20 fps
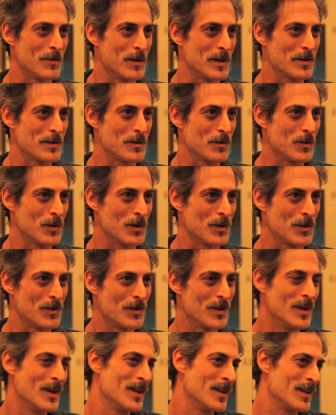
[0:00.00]
that's the
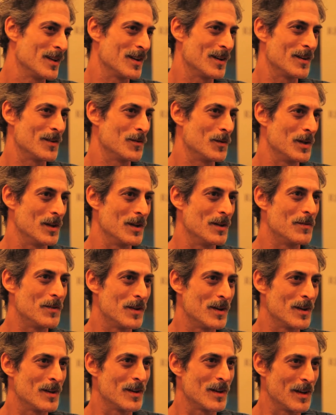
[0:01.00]
world that we lived
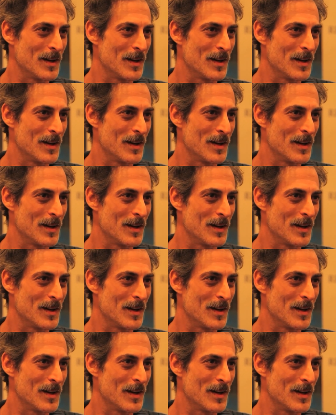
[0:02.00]
in.